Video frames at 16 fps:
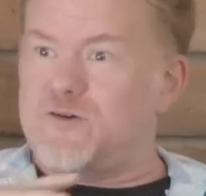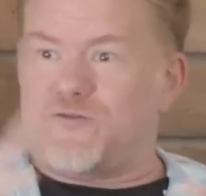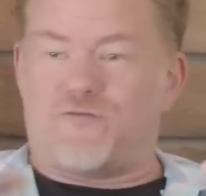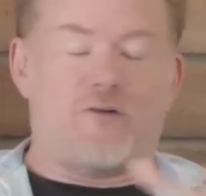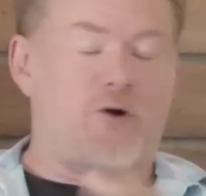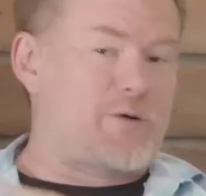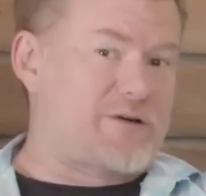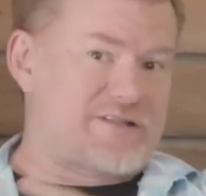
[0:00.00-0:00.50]
or
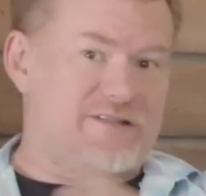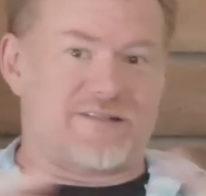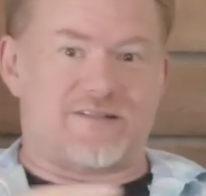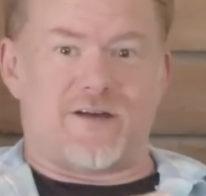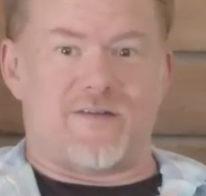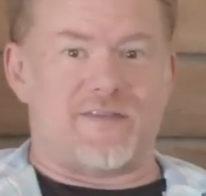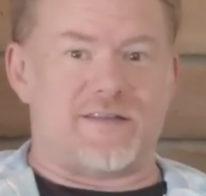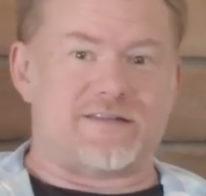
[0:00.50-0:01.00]
focuses
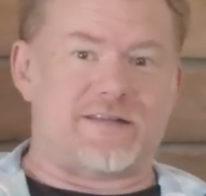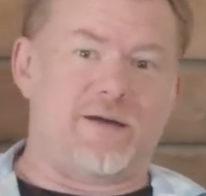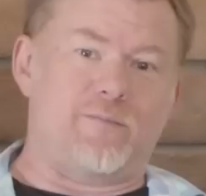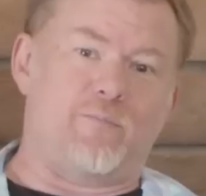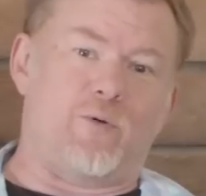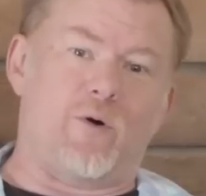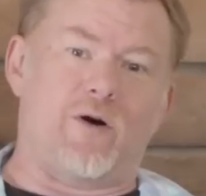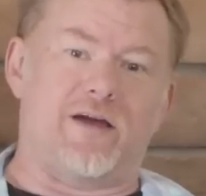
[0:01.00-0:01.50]
on the
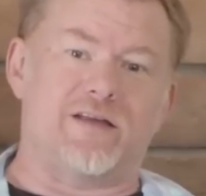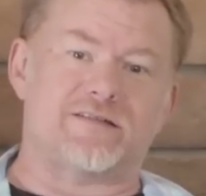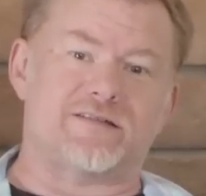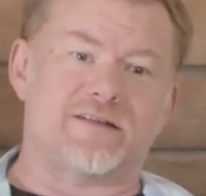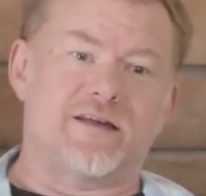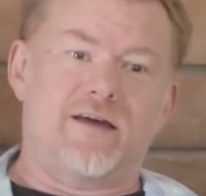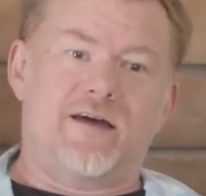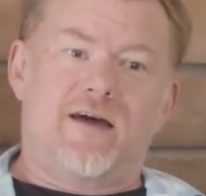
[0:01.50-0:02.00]
same
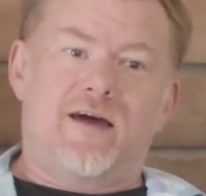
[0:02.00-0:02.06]
points.